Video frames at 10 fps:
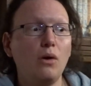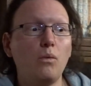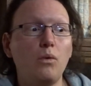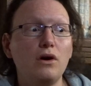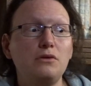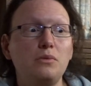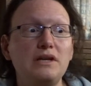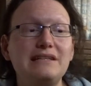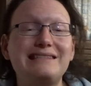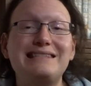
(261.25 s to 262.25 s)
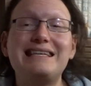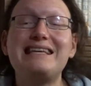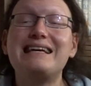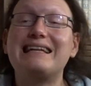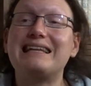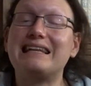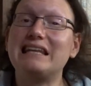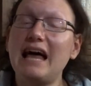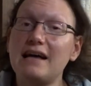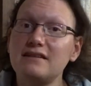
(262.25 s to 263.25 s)
Would we see
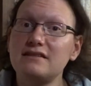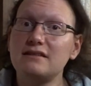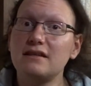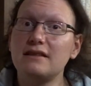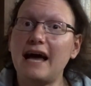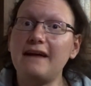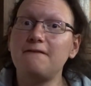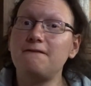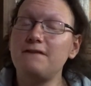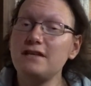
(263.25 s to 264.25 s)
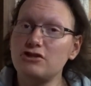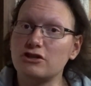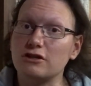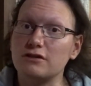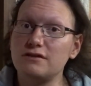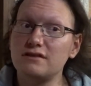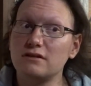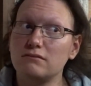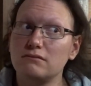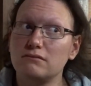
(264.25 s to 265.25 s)
less that features